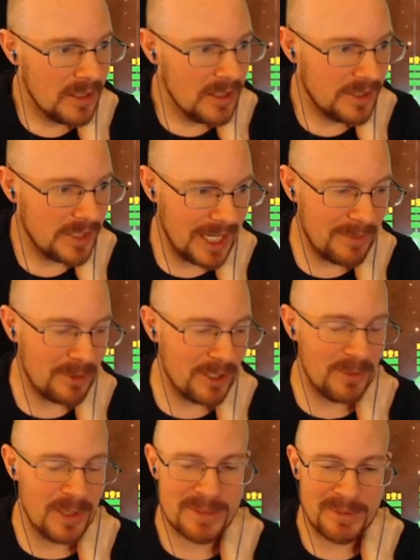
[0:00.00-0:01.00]
The game
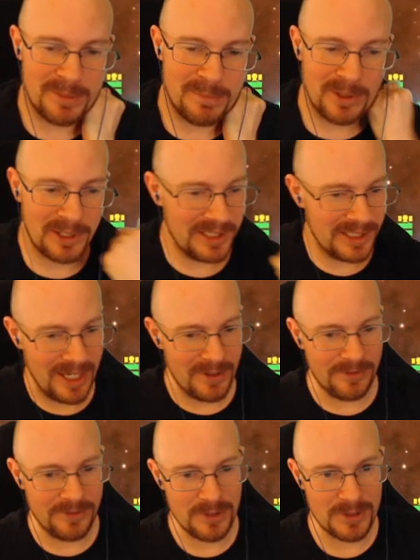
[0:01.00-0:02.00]
really wants me to board, and I
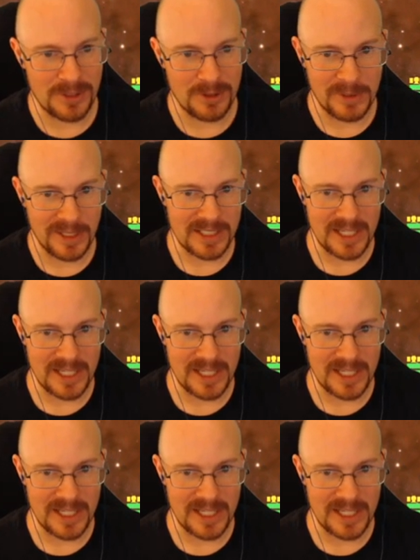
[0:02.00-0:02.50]
refuse to because